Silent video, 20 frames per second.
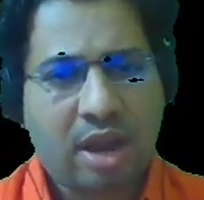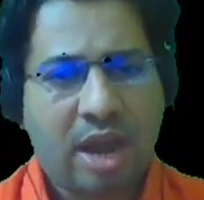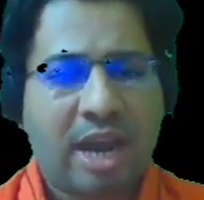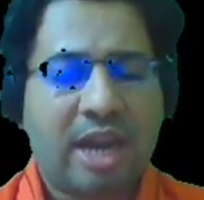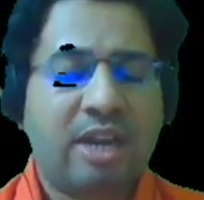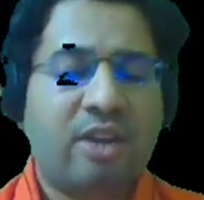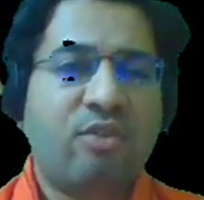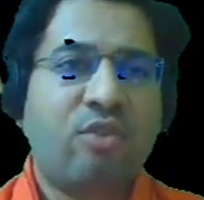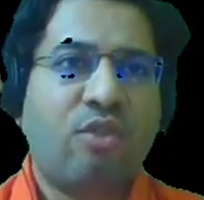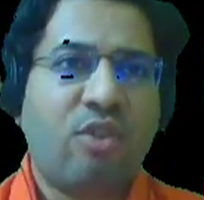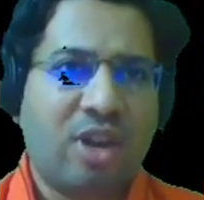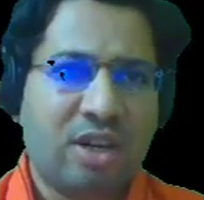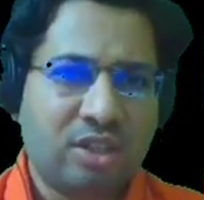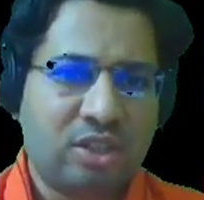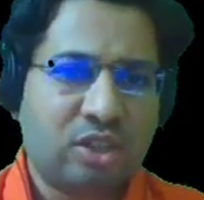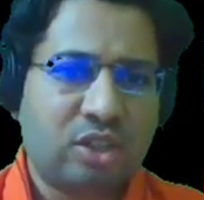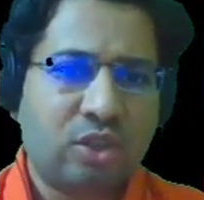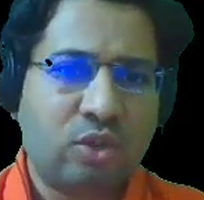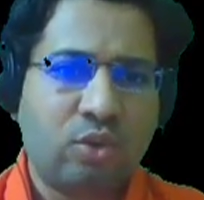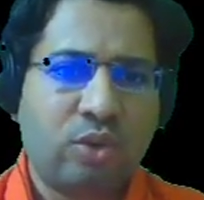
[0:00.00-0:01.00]
And
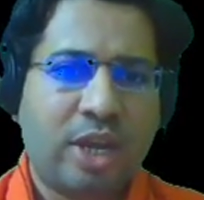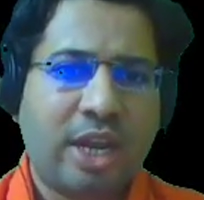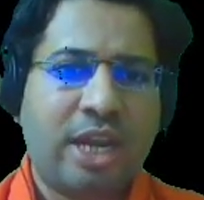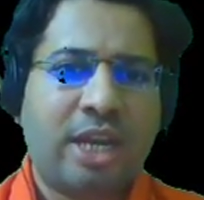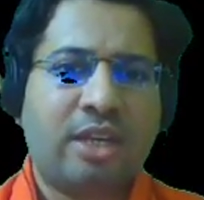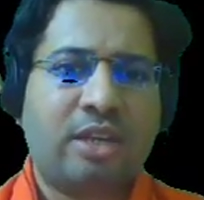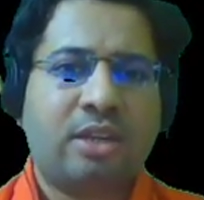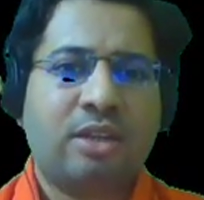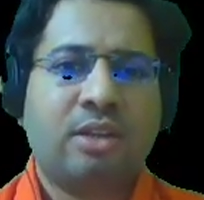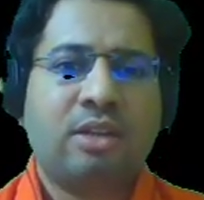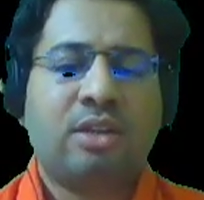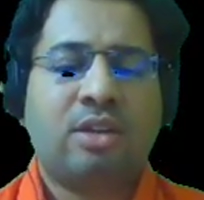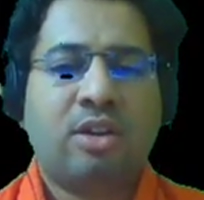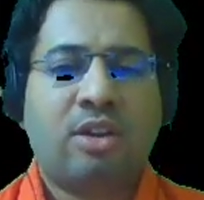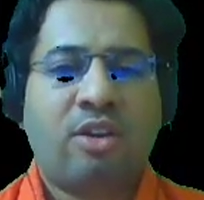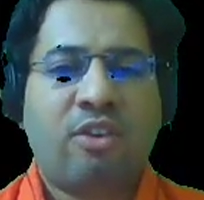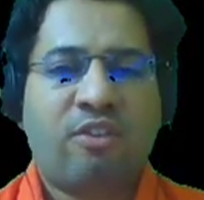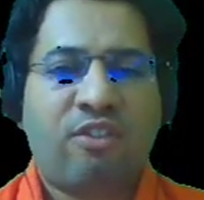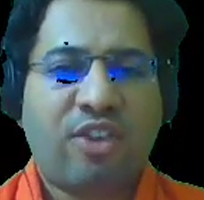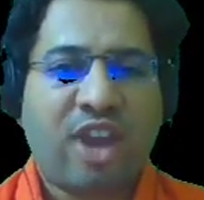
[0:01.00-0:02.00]
once you get
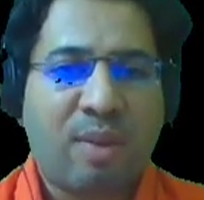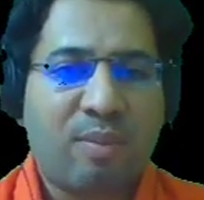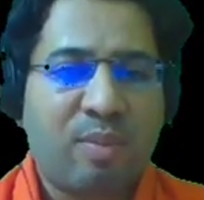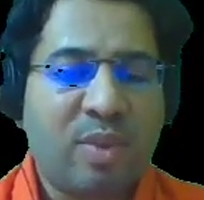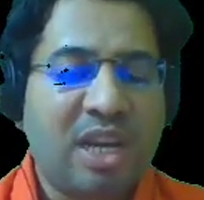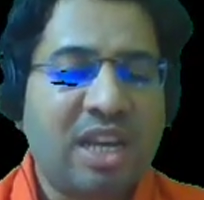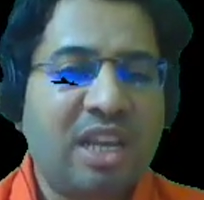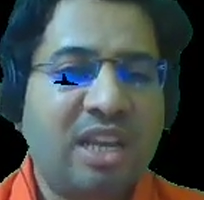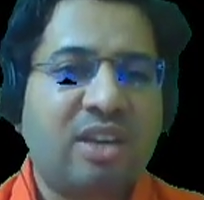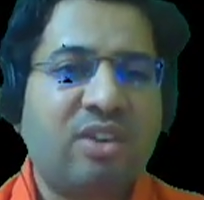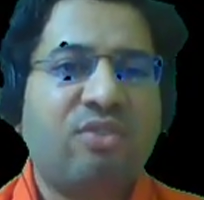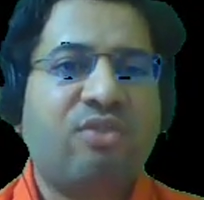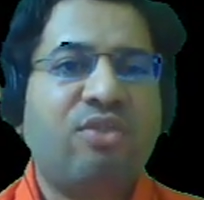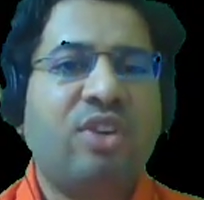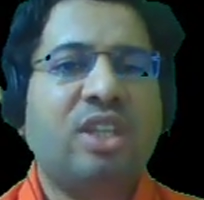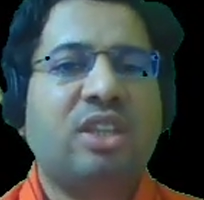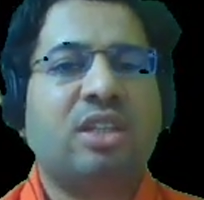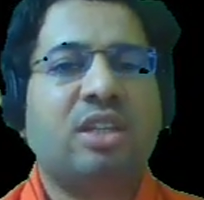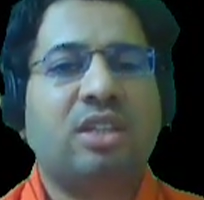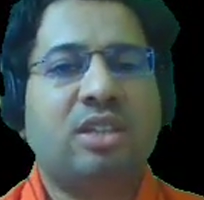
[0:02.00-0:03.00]
familiar
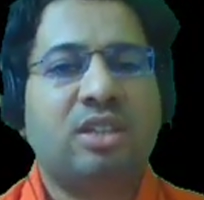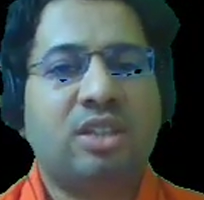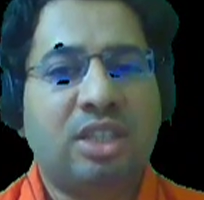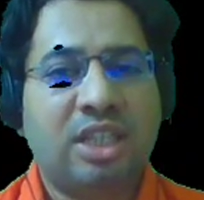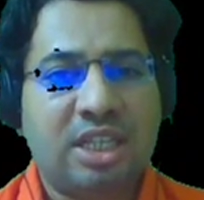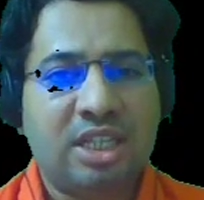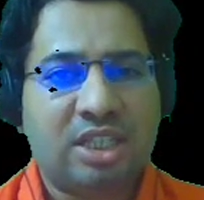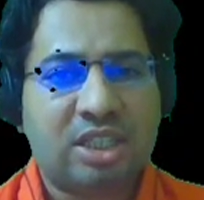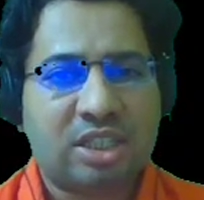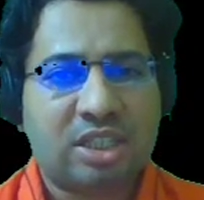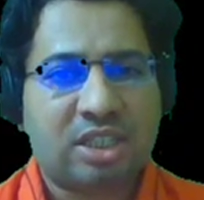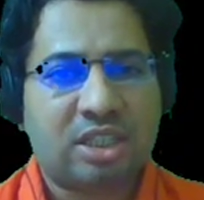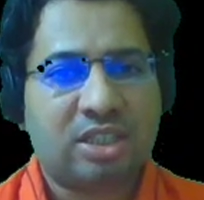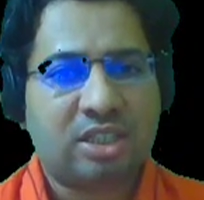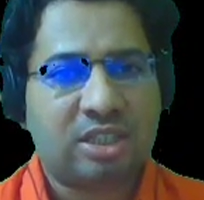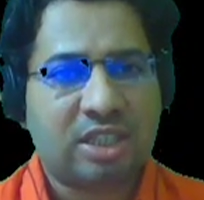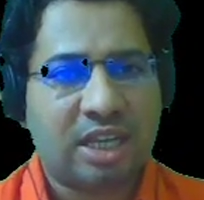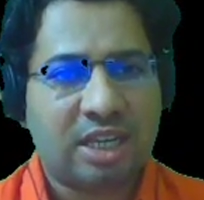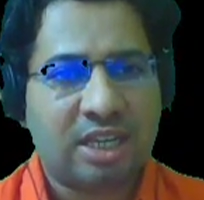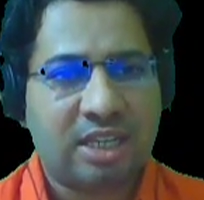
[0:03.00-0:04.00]
with these
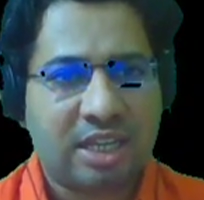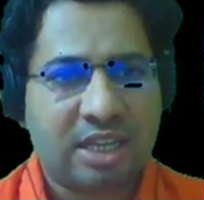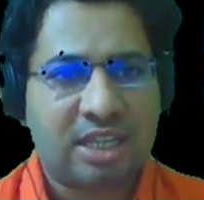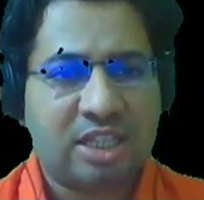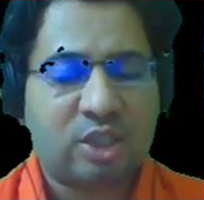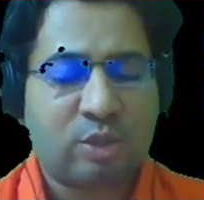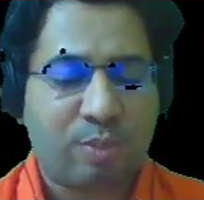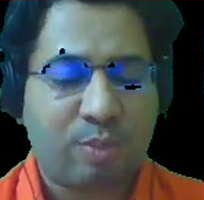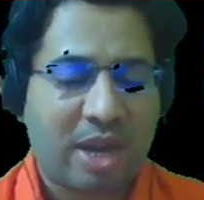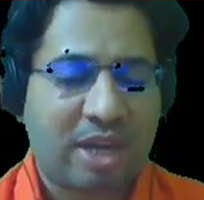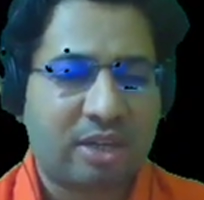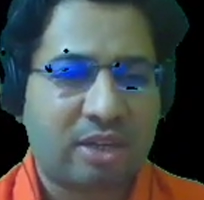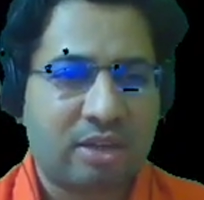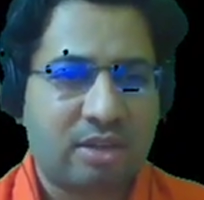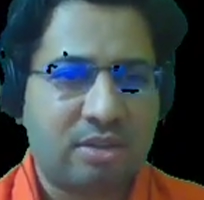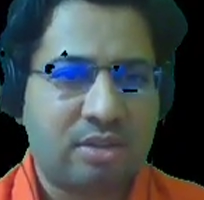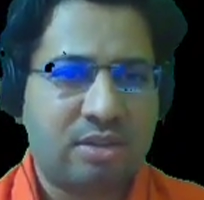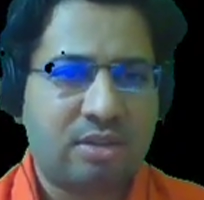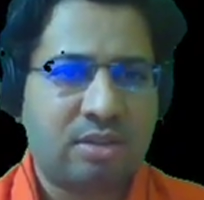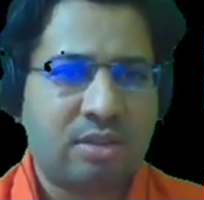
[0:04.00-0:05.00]
sentence
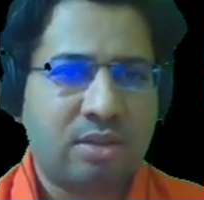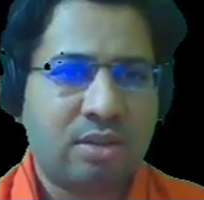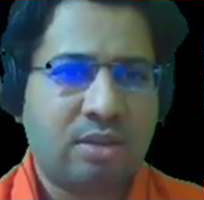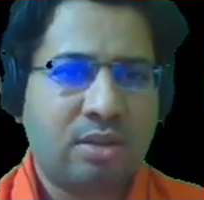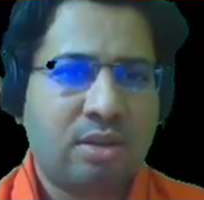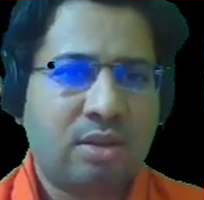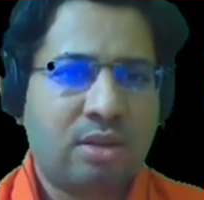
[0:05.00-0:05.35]
patterns,